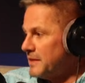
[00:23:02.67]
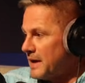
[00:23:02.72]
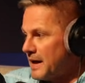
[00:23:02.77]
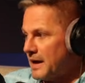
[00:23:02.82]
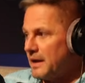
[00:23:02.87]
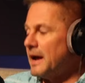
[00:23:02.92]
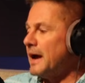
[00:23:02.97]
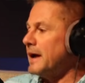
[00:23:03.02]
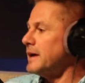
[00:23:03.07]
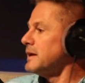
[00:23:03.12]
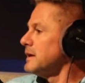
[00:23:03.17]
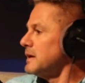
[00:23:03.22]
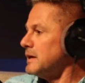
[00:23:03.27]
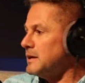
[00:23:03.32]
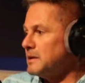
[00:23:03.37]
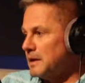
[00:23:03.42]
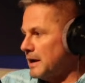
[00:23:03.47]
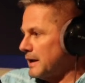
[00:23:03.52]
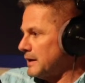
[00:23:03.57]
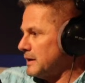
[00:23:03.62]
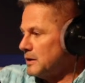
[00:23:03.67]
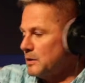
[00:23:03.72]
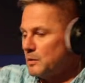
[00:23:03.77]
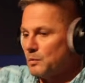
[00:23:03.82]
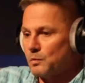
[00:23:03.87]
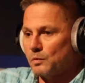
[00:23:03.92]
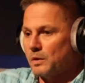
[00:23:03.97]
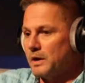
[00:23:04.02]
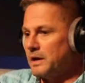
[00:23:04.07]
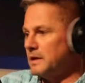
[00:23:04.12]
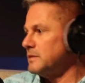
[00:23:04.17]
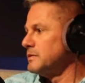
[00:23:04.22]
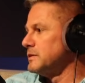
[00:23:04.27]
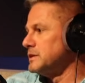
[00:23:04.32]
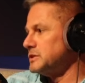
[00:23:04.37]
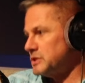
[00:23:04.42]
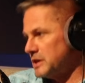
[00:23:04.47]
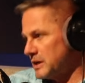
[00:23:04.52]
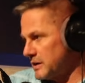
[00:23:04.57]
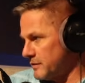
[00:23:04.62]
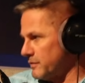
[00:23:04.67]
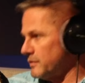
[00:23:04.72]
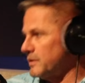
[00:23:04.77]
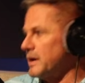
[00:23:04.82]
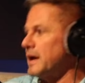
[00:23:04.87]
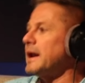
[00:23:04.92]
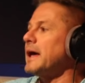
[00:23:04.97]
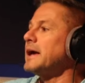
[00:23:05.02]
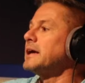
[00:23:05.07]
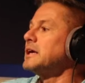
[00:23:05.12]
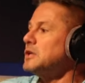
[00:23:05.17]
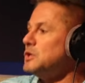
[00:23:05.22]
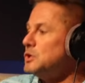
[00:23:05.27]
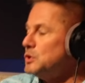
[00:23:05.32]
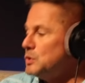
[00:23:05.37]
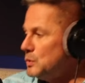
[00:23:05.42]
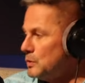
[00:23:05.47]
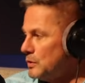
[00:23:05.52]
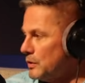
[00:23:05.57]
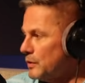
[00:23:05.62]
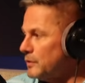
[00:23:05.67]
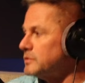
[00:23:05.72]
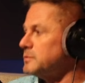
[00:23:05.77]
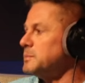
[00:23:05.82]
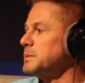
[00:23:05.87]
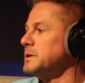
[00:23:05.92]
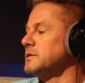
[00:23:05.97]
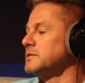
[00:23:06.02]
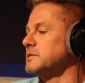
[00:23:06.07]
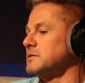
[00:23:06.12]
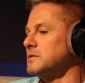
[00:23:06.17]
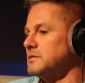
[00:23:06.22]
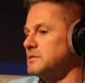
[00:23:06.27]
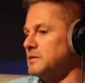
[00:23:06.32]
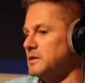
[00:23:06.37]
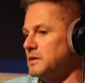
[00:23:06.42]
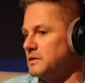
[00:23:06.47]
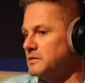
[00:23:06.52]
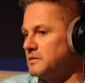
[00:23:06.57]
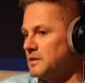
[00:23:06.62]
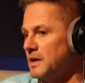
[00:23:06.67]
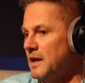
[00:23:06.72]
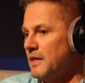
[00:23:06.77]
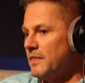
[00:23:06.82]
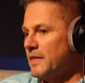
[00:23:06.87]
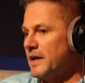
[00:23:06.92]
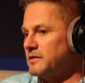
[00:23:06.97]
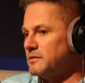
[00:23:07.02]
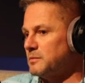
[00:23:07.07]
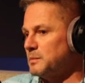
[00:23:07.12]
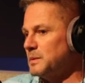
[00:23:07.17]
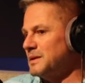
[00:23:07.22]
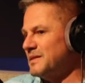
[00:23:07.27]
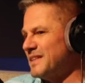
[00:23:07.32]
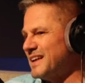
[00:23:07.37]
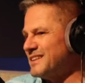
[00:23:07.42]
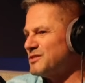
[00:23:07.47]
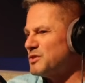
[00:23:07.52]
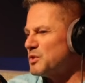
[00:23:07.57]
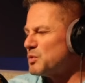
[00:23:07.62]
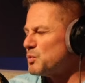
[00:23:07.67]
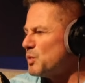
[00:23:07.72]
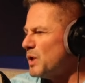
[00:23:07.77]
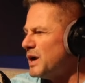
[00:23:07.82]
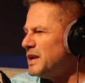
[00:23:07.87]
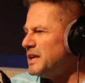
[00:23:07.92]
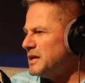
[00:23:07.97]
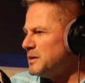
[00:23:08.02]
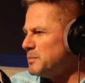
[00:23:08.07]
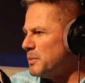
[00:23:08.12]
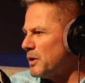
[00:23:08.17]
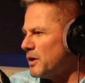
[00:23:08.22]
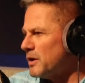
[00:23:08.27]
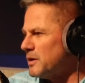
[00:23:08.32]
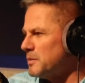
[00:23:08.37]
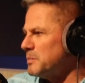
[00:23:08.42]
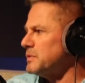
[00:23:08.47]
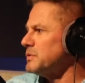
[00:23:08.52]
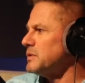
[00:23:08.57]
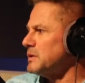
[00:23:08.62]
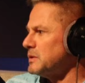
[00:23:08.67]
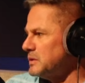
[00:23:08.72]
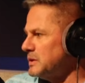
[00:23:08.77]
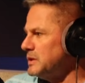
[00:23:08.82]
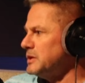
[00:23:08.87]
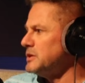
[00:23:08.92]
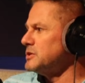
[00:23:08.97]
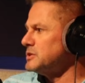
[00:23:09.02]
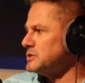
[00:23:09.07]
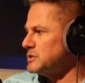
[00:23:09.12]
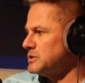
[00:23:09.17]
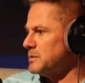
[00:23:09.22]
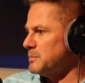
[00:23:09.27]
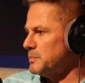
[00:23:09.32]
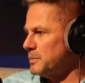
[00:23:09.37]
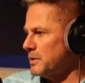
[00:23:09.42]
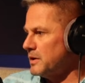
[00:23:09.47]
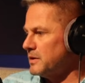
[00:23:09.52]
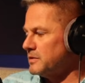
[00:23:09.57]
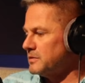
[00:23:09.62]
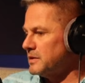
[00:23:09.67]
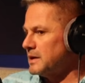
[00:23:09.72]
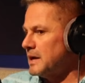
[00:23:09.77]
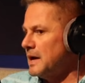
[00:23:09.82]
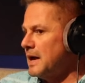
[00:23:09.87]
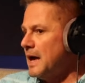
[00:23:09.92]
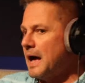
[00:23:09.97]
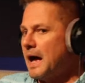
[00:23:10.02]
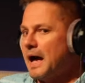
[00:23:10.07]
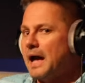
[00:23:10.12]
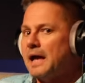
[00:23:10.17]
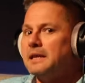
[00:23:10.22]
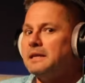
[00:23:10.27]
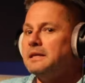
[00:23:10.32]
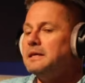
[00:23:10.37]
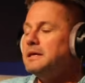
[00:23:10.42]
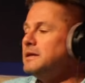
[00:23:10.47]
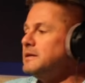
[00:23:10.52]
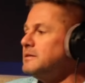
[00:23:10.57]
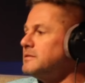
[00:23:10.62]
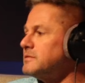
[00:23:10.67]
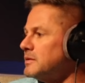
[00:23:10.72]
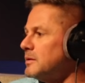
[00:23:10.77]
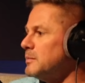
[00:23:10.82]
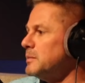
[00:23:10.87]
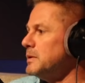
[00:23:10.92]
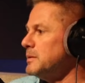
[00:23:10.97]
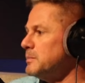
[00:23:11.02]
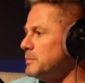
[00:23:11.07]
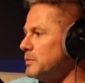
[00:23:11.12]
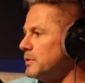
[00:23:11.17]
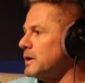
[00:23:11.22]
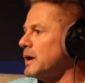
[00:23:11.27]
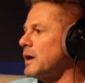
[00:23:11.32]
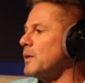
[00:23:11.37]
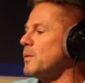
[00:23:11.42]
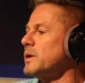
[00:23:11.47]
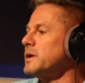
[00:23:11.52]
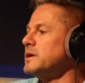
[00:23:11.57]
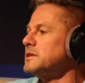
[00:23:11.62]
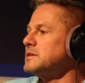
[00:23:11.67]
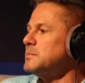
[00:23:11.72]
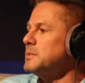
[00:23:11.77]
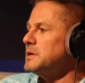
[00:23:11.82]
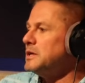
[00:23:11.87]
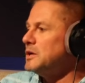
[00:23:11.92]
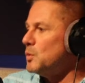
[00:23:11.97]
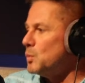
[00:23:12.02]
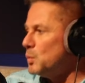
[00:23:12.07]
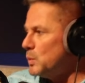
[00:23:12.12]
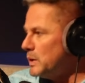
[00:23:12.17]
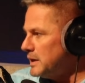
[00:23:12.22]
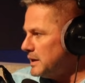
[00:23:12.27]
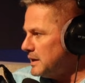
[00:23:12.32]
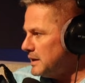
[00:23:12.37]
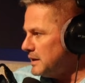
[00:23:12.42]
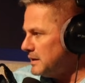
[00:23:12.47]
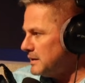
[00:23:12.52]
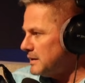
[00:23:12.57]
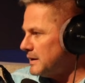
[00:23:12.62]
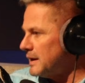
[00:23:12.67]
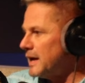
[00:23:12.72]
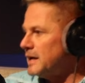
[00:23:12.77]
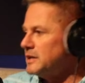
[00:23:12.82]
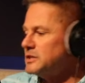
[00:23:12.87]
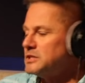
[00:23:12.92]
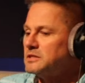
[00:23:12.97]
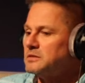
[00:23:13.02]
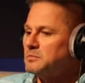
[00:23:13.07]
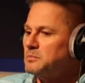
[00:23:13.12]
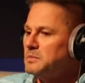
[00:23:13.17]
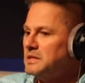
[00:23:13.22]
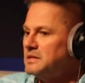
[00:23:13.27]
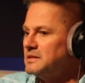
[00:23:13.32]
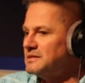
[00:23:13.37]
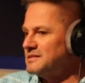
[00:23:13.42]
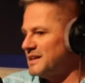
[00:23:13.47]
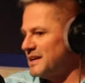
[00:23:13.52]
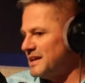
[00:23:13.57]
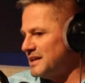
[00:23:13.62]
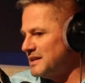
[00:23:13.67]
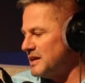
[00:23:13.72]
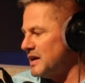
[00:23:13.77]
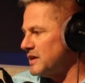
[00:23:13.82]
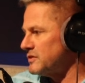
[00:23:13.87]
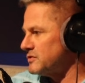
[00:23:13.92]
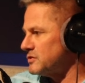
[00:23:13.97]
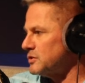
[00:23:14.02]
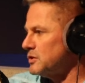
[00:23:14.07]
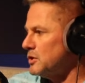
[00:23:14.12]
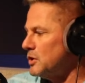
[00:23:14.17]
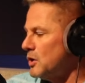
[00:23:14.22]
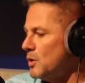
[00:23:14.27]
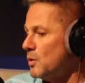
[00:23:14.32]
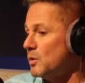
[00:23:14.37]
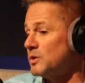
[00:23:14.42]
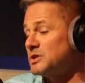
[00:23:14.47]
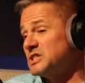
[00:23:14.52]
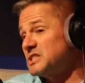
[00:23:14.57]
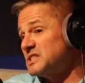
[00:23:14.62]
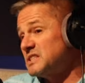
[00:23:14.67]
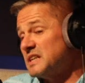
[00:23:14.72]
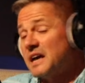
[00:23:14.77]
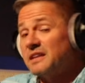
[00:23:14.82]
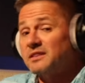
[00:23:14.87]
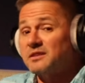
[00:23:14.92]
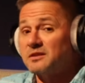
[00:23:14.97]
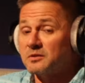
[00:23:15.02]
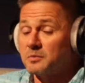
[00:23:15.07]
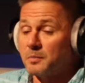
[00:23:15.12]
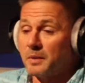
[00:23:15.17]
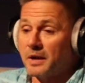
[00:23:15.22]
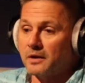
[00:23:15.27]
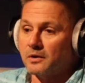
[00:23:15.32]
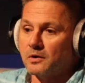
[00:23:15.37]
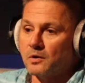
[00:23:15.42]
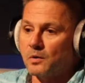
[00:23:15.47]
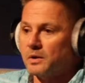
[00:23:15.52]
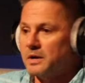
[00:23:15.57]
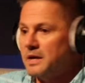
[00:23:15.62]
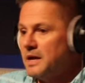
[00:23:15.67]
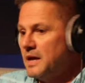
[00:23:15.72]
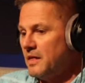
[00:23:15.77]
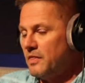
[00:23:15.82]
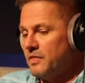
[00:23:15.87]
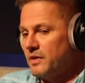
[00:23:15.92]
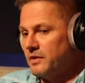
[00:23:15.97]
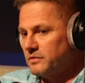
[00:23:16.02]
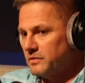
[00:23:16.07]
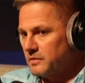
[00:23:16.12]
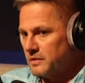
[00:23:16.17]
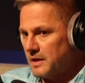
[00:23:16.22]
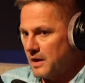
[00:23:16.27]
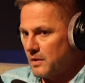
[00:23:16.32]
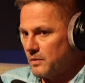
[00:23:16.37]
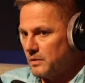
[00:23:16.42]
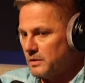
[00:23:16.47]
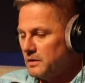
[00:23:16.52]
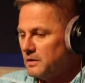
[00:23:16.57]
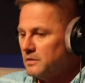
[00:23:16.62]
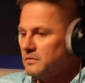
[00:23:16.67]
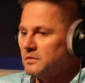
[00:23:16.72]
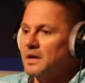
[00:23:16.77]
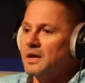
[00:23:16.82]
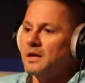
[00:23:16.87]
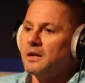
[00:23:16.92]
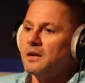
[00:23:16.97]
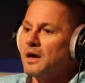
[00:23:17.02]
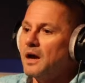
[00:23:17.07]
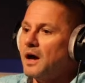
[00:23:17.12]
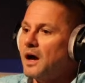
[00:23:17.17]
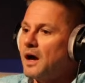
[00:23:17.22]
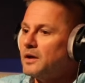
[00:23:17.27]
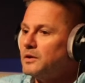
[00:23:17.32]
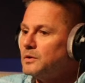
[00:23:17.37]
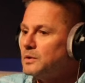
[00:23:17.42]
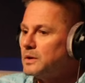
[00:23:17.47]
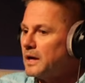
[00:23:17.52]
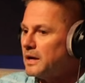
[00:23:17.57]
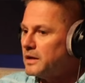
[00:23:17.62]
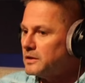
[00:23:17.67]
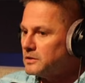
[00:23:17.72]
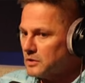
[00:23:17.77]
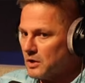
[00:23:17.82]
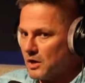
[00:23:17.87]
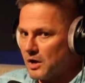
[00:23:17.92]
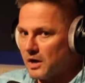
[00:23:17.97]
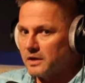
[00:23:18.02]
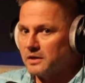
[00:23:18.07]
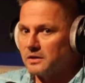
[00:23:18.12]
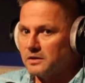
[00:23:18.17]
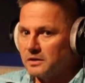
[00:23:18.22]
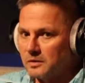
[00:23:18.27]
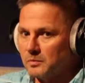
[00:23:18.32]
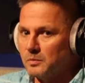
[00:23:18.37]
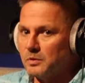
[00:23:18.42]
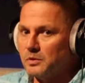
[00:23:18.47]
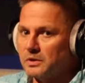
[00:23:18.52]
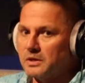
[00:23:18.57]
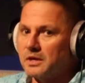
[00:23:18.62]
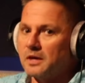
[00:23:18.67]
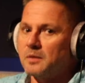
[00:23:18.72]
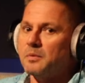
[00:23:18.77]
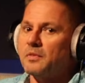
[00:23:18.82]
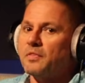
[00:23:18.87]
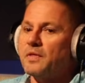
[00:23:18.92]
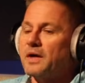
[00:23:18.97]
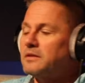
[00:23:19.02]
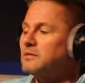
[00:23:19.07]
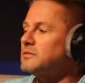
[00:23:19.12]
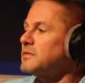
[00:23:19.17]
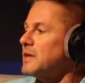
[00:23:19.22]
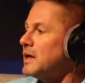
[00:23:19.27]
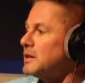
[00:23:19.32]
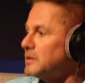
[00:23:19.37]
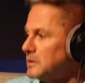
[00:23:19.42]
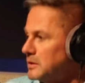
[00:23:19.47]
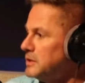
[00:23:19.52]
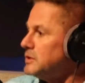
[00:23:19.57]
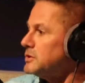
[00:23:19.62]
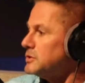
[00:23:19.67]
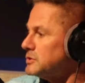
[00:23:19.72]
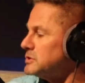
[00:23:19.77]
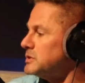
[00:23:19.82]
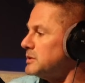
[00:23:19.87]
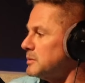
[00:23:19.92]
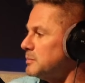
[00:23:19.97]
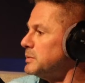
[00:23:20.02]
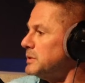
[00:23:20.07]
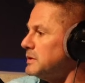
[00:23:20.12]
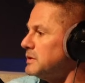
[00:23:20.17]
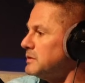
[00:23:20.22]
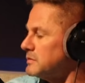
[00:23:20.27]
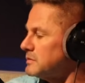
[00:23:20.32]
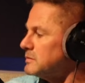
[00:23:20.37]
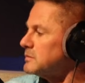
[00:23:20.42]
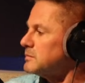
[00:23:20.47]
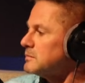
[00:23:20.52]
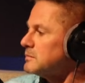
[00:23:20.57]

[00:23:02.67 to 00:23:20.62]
that. Mm-hmm. I can write the check for that. I can do those pieces. That's the running part, but the leadership part is like, I need some input. I want it to be a we, not just me saying yes or no, or just not this man going, this is how it is. Nah, you got to talk and communicate, but that's that leadership piece.